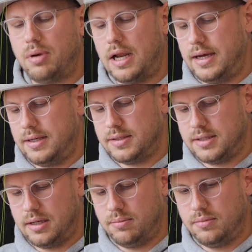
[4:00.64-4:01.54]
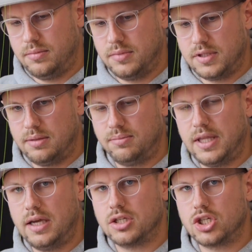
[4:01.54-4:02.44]
apply some
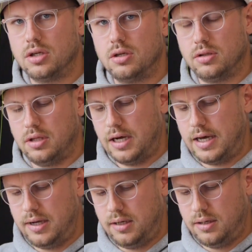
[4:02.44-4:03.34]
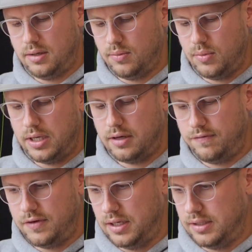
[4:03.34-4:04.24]
tension on the line when I
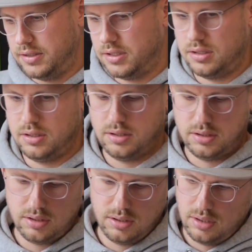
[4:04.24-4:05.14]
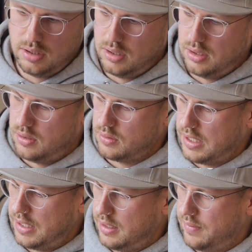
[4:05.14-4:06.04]
fill it.
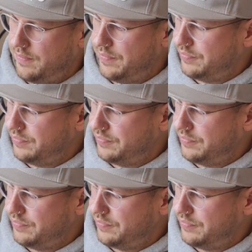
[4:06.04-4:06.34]
Okay?